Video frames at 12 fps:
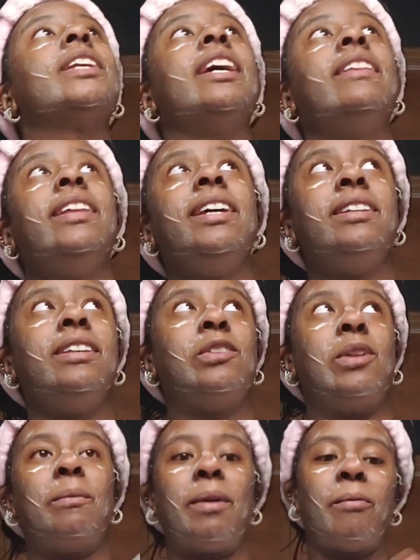and then
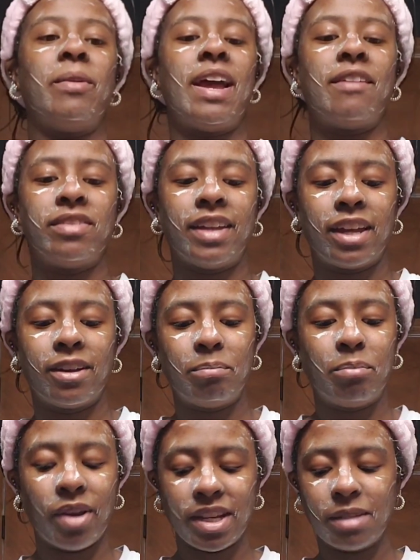so that way I wouldn't have to like
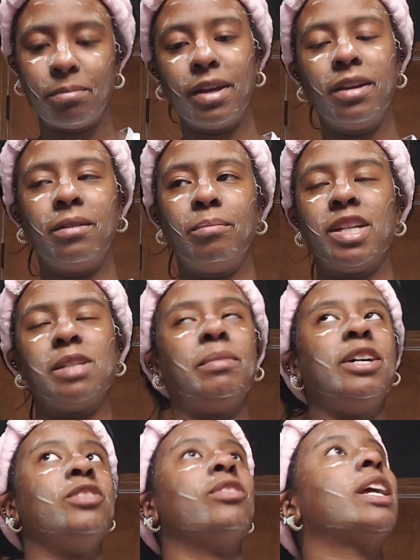press a bunch of
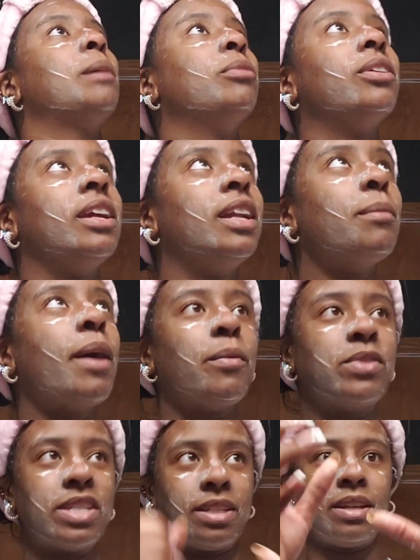buttons or keep looking it up. I
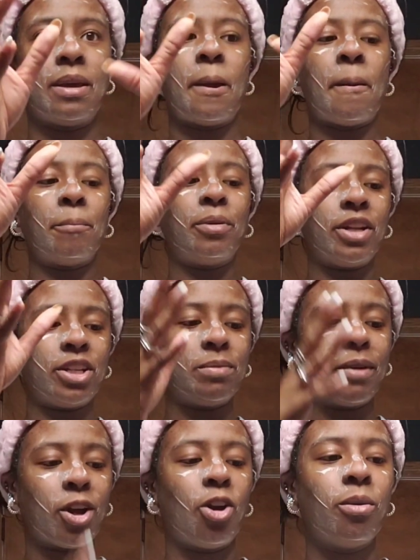would just put it to
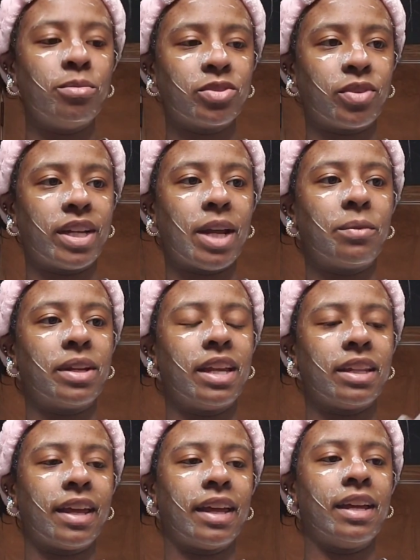my home screen. I would
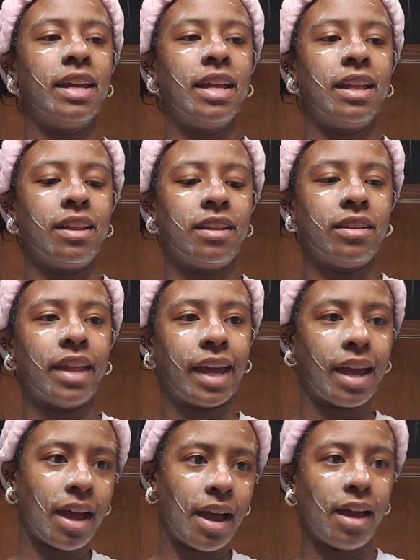get like
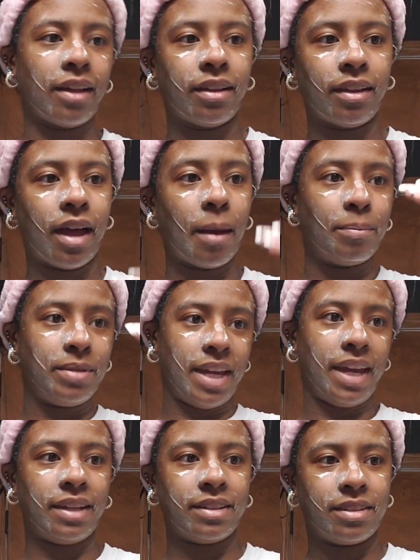
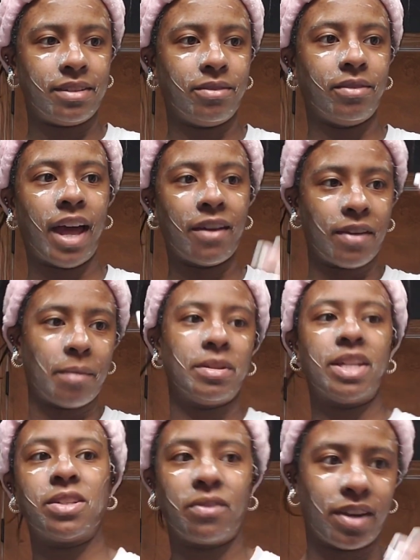updates, live
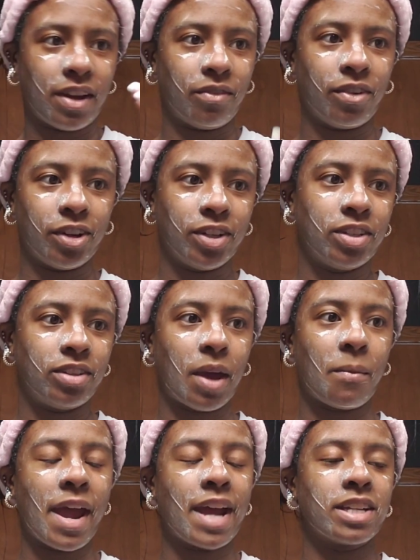updates or whatever, so
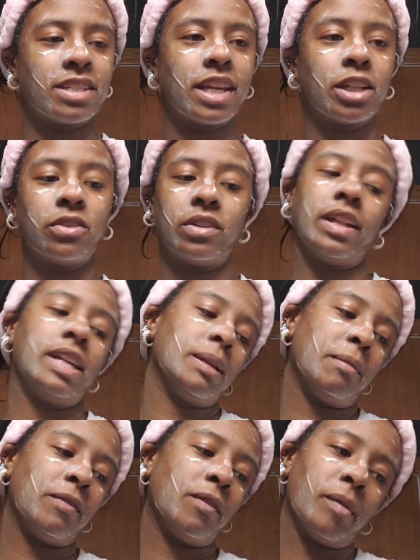that way I could just like glance at
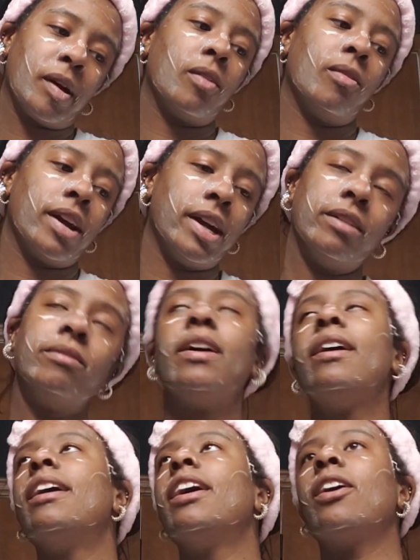my phone, like, okay,
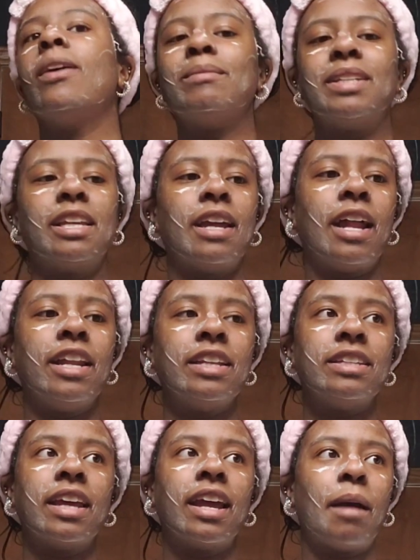you know what I'm saying? And
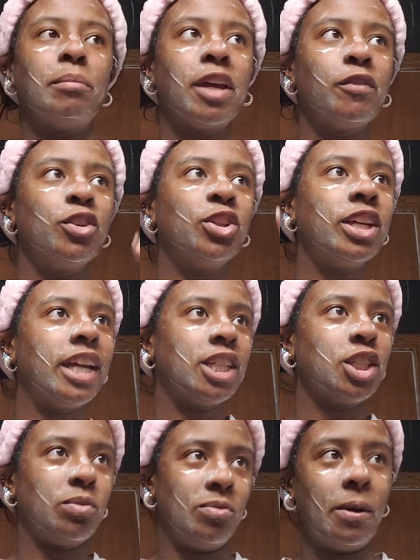it's like, I'm not even looking at
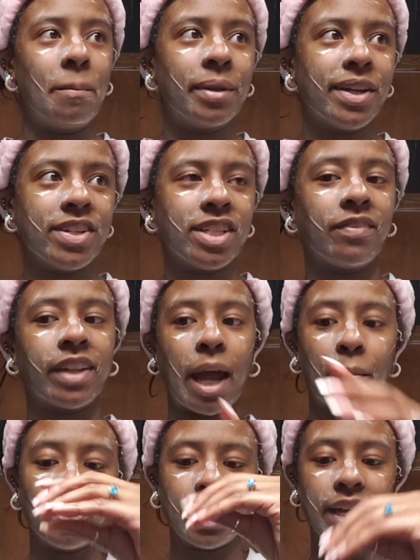just one player stuff. Like,
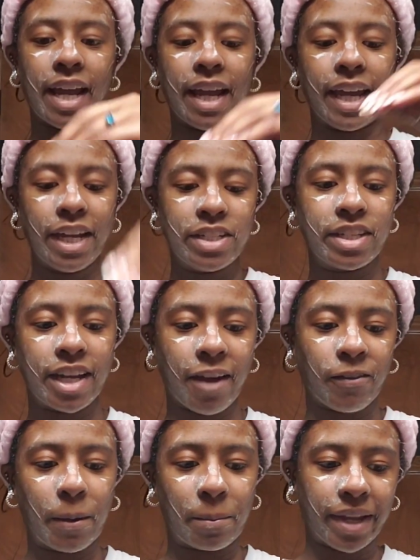I'm looking at each and
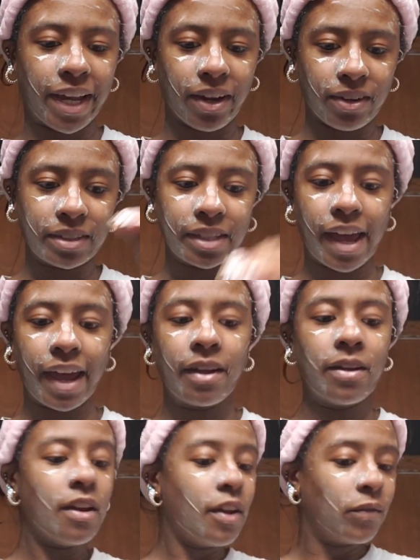every player's, like,
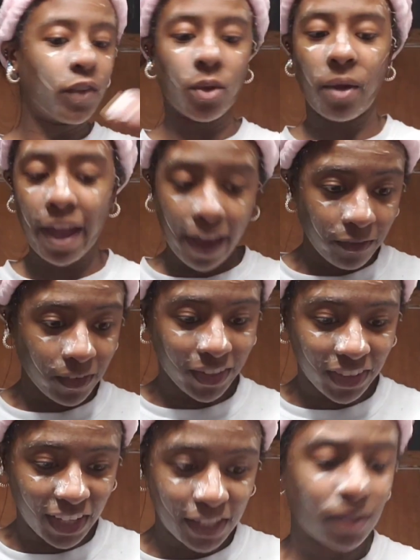you know,
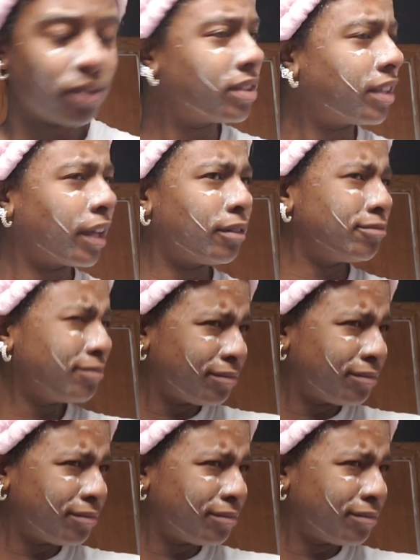everything. So it's like,